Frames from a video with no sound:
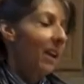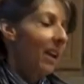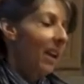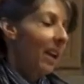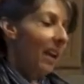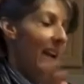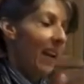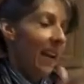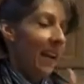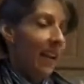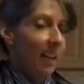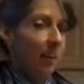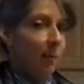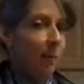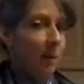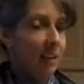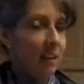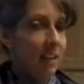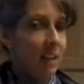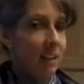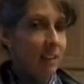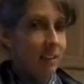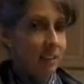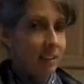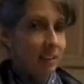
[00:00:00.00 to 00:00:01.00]
Anyway,
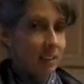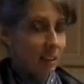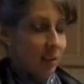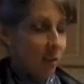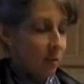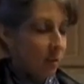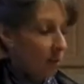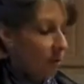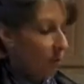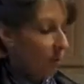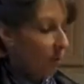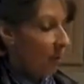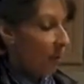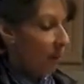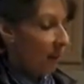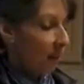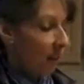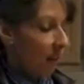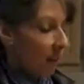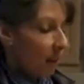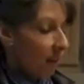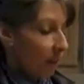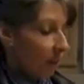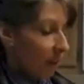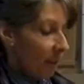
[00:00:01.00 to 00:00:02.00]
that's another story.
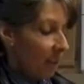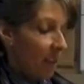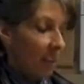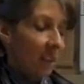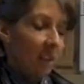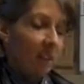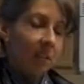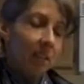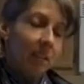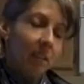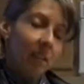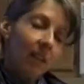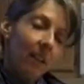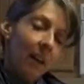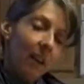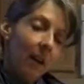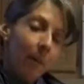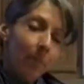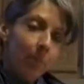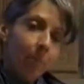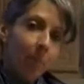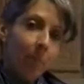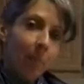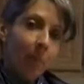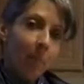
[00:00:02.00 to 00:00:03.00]
But this is
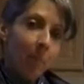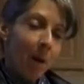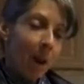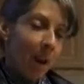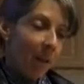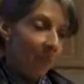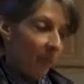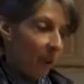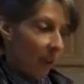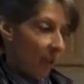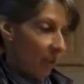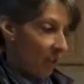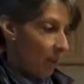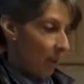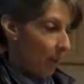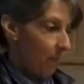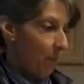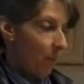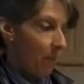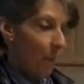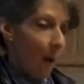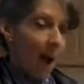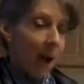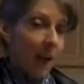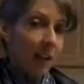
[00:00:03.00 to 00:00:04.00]
my fresh apple pie.